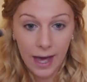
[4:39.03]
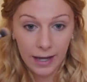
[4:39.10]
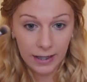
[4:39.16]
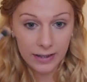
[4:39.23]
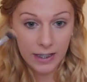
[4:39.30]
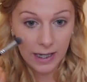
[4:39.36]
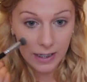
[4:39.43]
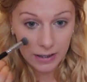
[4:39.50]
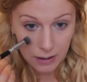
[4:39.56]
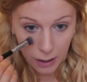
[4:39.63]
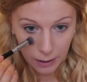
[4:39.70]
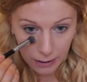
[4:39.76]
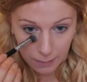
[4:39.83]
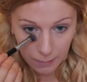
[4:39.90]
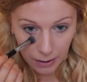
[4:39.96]
and I take a
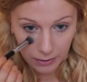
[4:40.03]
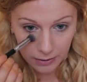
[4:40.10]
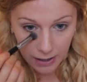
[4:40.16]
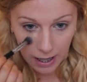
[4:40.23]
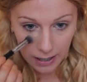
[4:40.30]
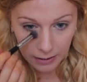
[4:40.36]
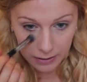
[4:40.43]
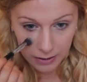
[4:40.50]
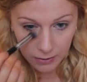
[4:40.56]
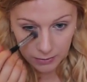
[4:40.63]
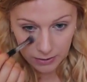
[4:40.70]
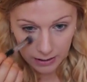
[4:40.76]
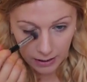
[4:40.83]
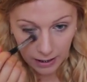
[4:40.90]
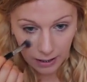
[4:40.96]
tiny amount of that and I
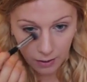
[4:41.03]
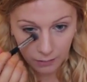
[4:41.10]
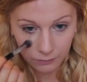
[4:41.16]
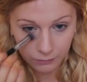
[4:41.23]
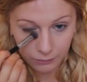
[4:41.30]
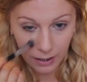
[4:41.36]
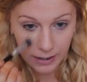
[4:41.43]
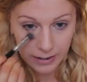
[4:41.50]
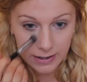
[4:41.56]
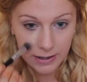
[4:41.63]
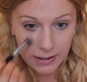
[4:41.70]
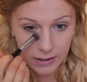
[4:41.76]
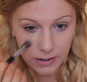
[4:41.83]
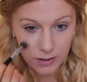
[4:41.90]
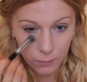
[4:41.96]
use it like right
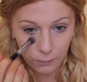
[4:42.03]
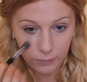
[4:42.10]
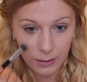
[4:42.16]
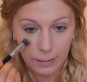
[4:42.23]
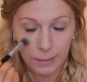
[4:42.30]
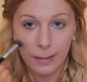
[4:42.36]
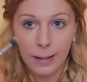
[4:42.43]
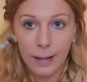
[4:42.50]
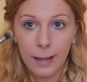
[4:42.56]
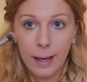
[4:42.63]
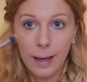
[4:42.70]
in sort of the